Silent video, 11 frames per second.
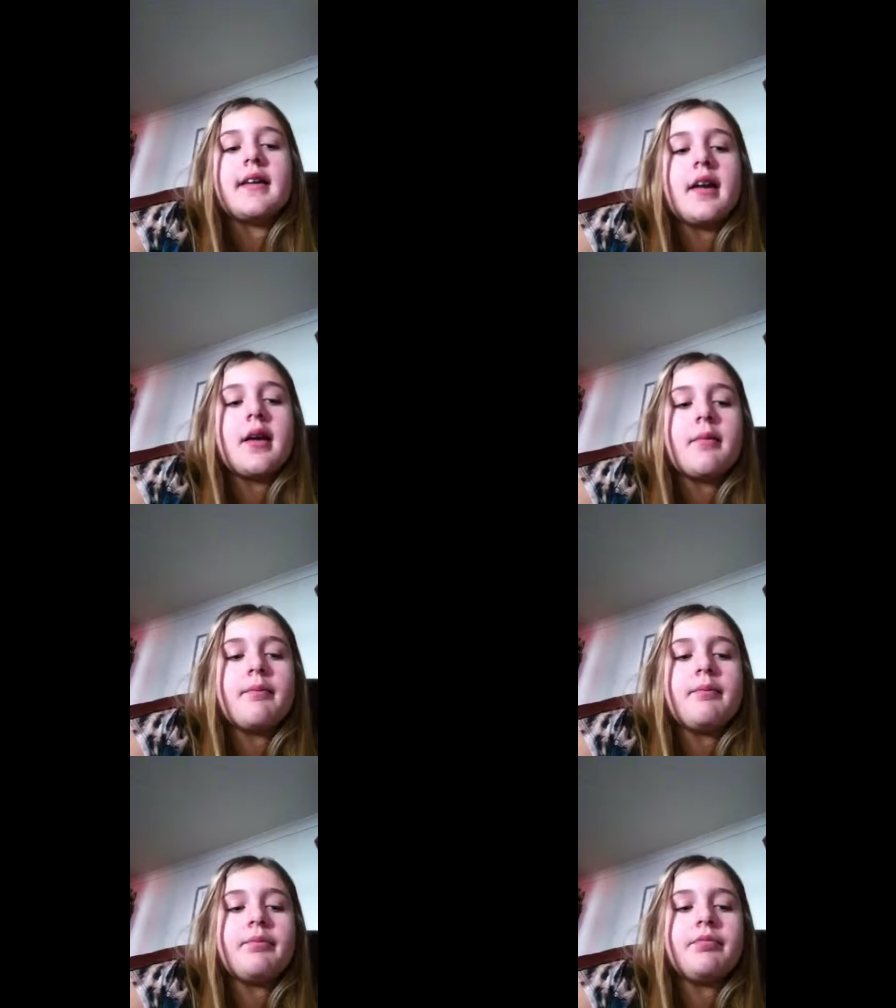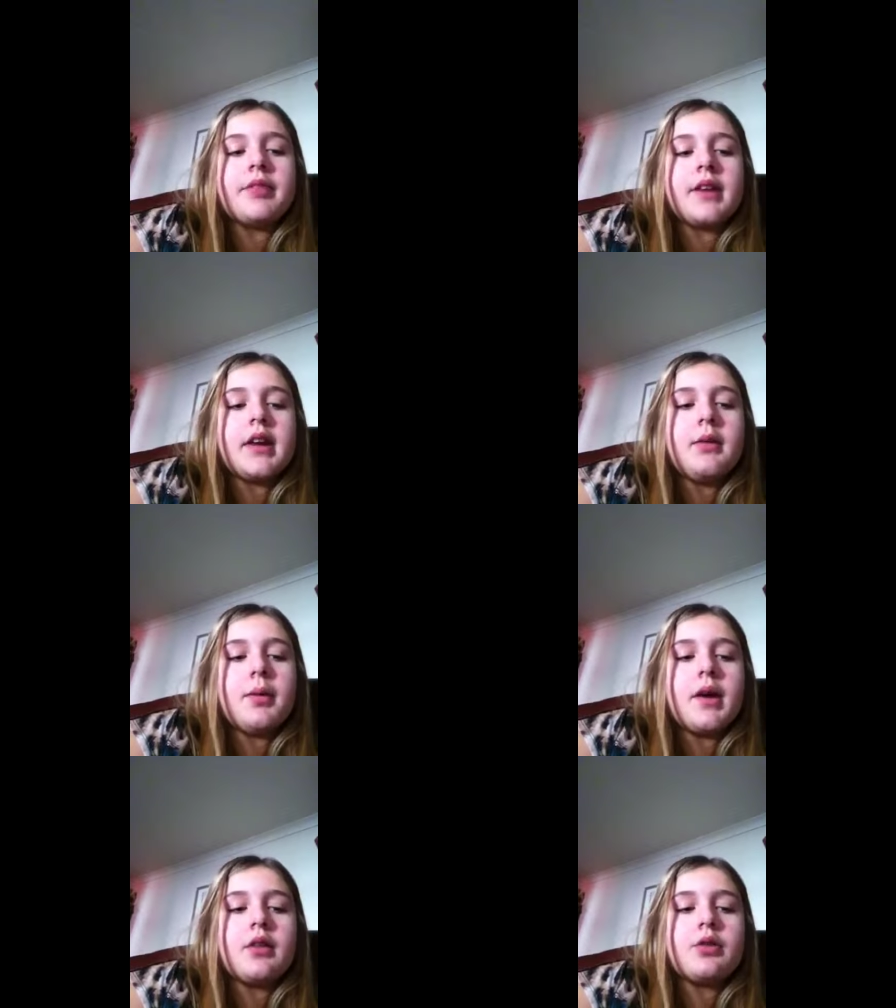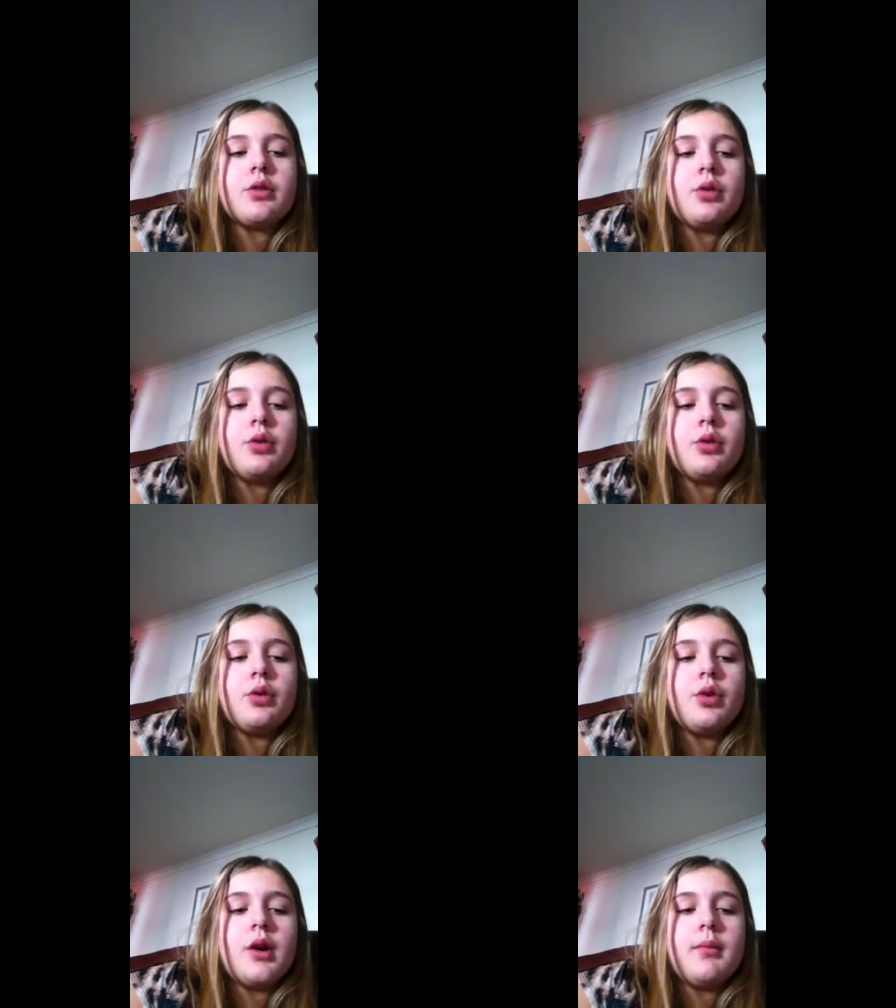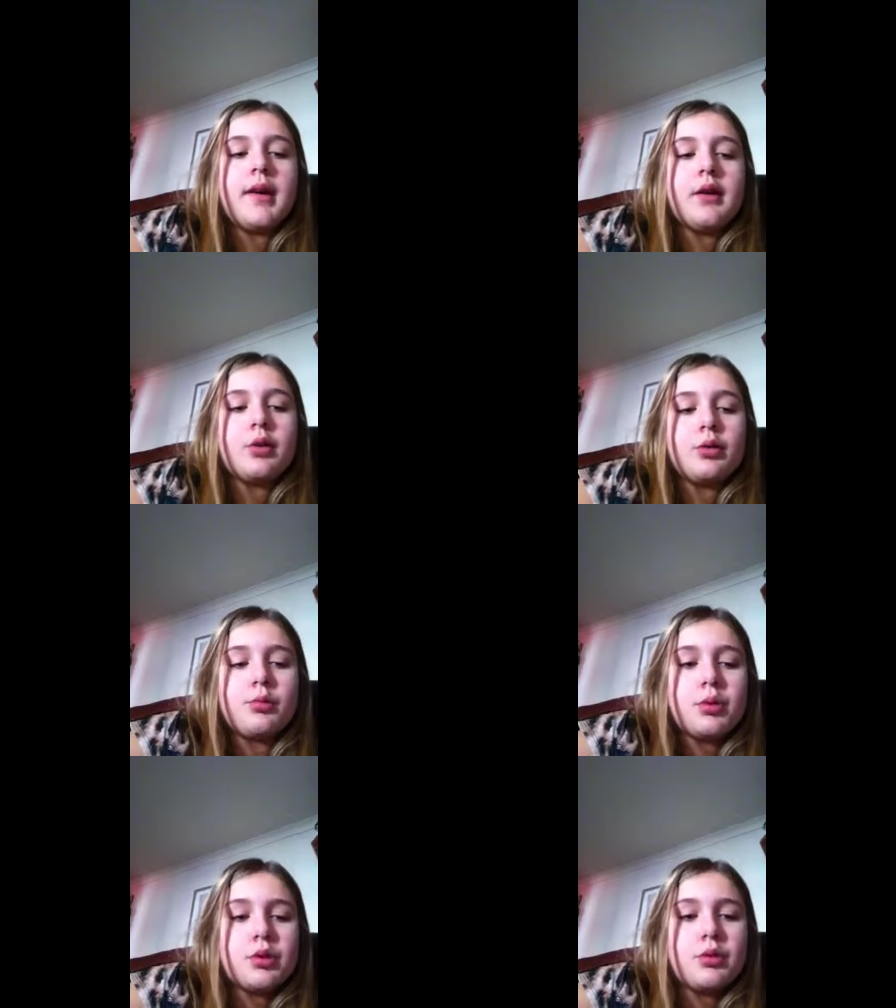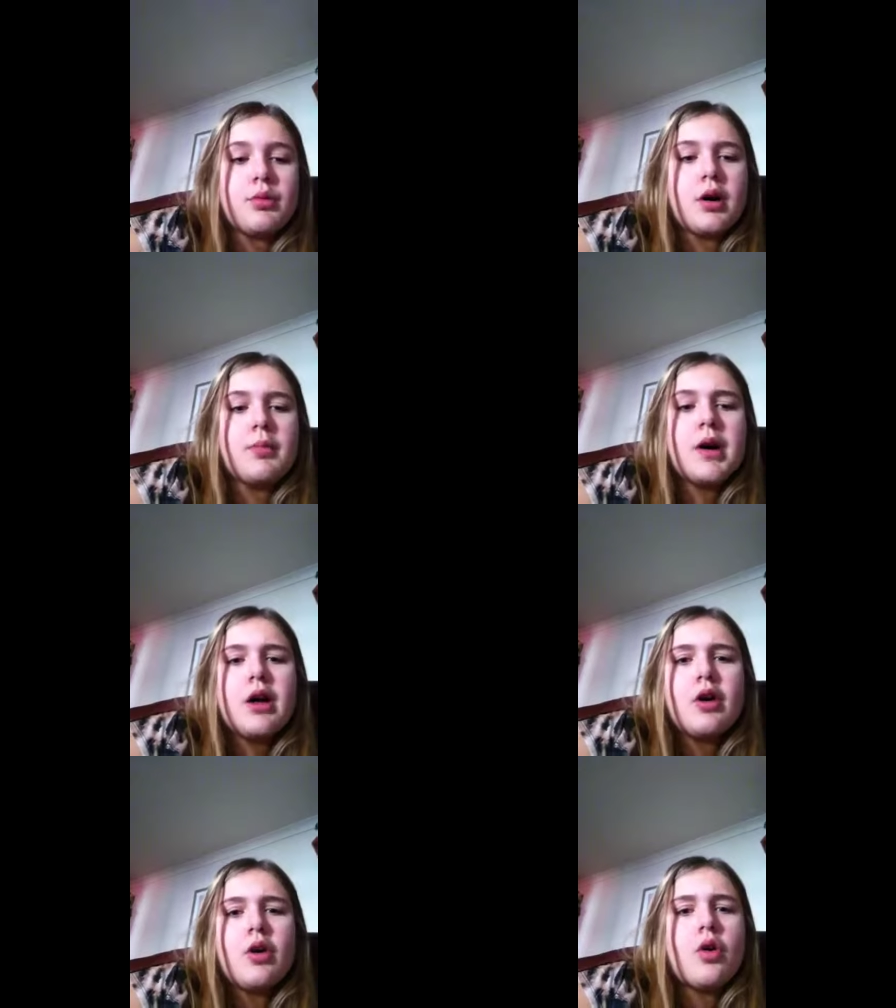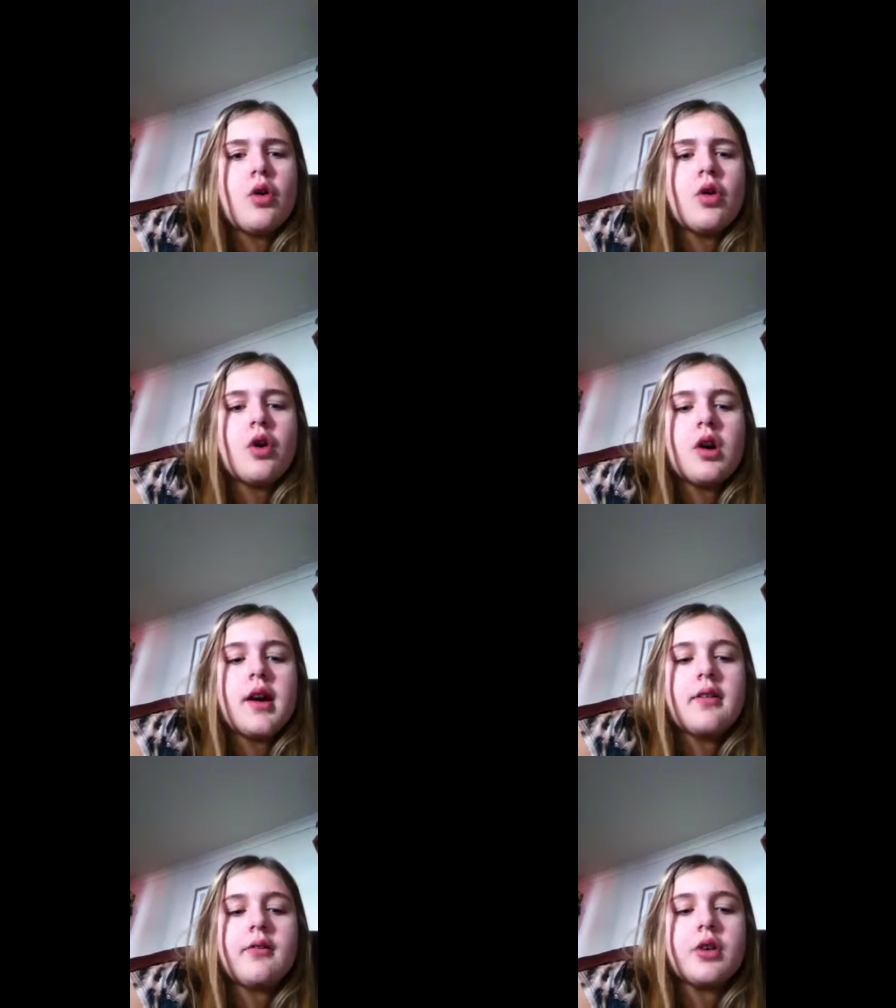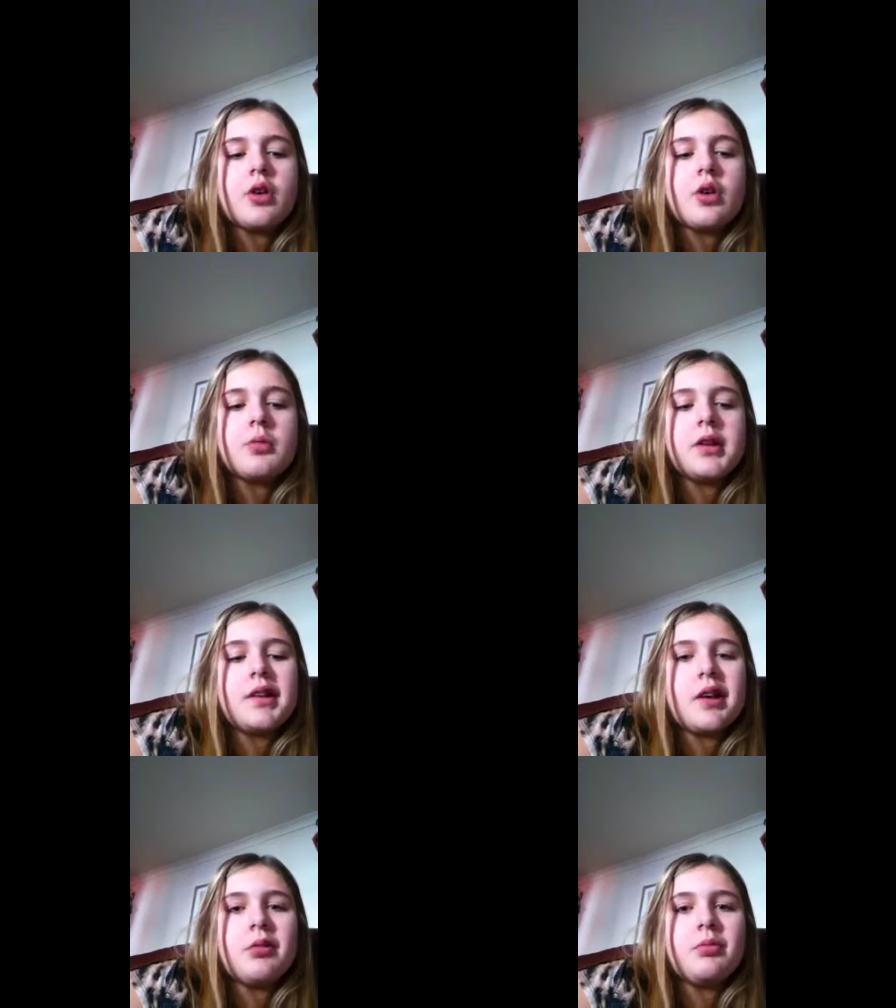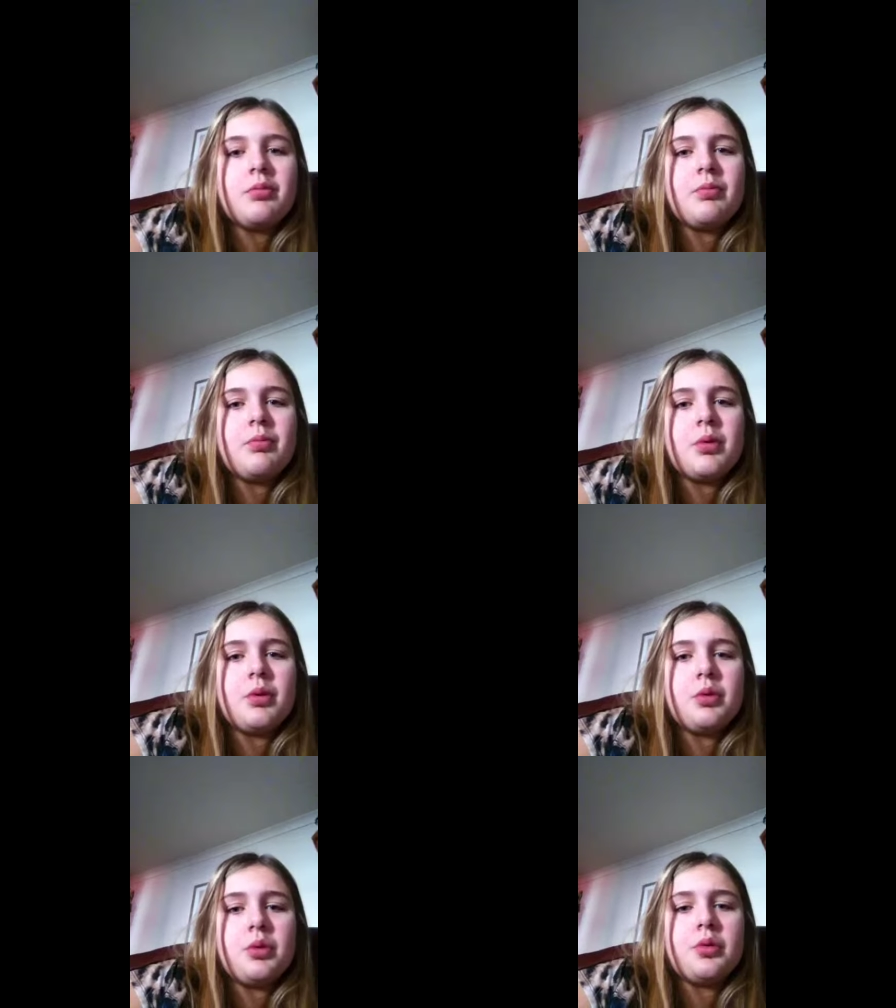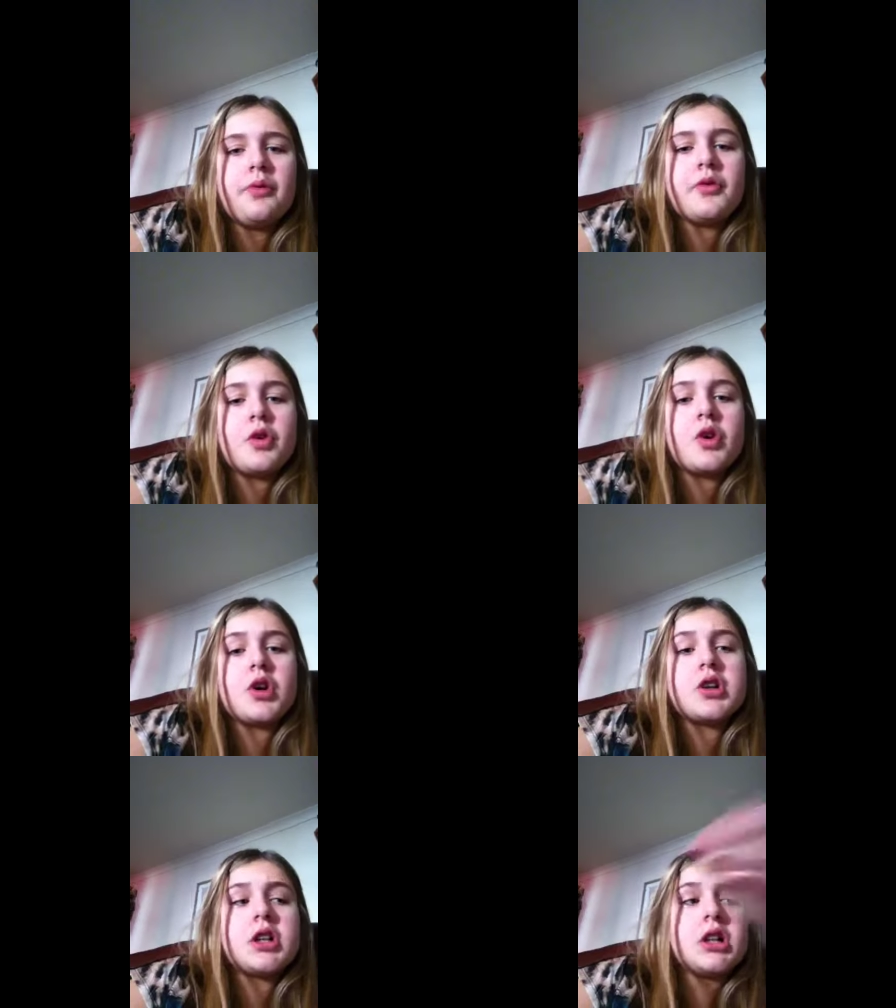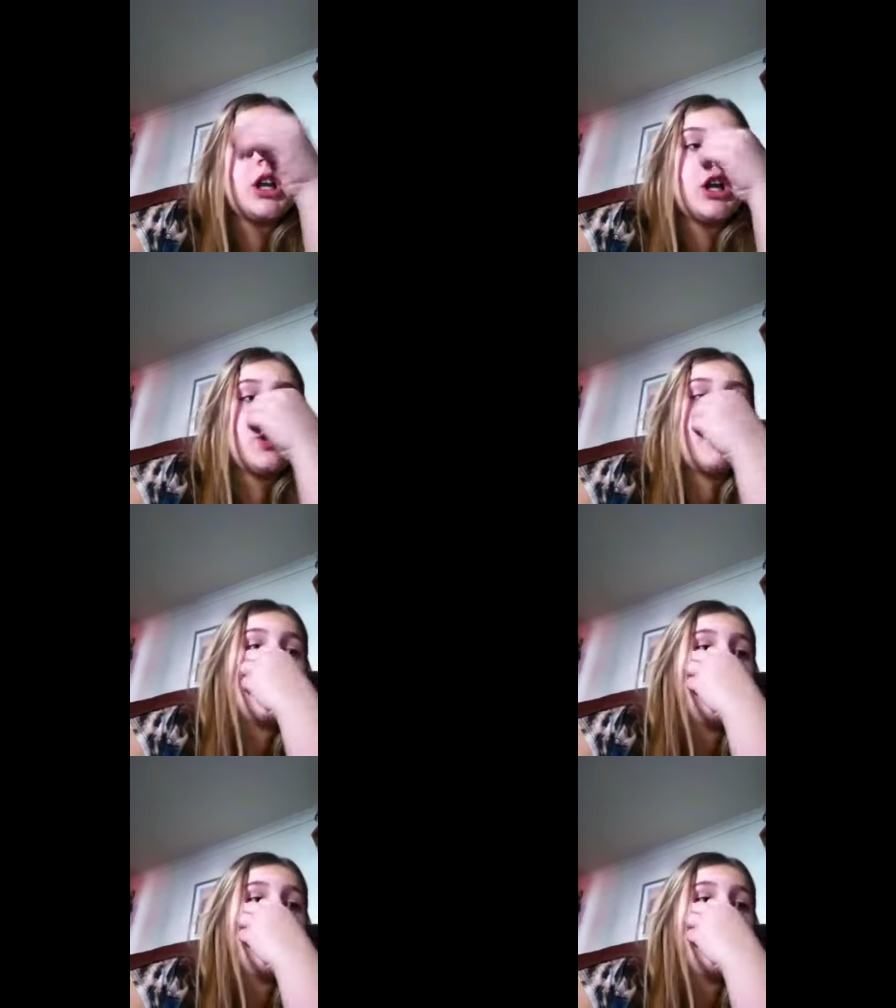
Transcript: um, eBay so I might go put them up or if you comment down below for today